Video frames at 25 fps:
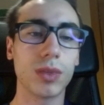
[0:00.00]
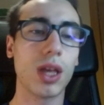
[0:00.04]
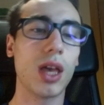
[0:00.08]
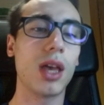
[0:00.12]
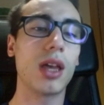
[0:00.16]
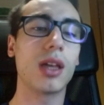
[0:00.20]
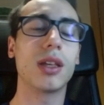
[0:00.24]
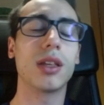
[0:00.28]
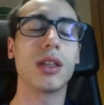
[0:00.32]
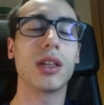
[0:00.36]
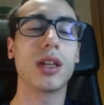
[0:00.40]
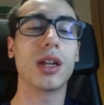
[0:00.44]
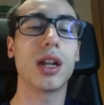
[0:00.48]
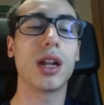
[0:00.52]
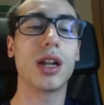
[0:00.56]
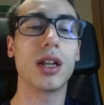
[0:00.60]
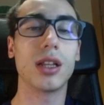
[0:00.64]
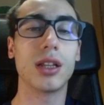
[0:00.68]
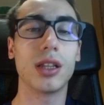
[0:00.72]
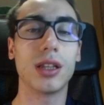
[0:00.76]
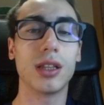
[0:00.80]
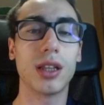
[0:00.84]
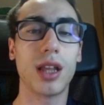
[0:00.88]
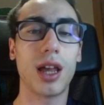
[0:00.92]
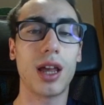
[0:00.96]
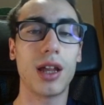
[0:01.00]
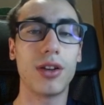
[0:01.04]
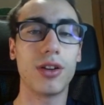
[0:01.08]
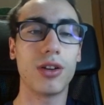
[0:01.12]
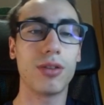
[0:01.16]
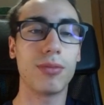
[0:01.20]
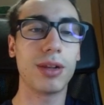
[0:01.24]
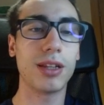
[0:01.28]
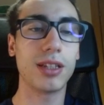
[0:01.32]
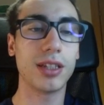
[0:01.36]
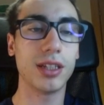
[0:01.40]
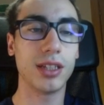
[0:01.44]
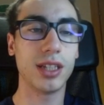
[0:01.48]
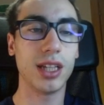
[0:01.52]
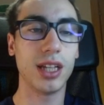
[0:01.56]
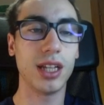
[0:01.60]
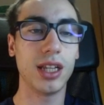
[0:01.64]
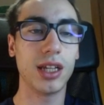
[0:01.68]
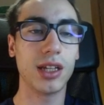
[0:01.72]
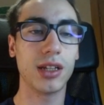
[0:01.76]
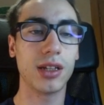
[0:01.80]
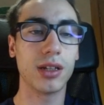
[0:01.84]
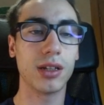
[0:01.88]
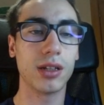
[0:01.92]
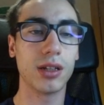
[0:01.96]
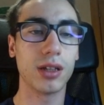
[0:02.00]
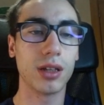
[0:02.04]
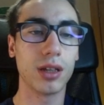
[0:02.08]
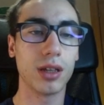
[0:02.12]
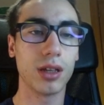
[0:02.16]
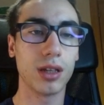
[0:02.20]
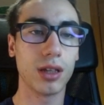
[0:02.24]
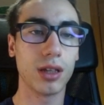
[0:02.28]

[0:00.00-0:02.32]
In general, in a normal Sicilian,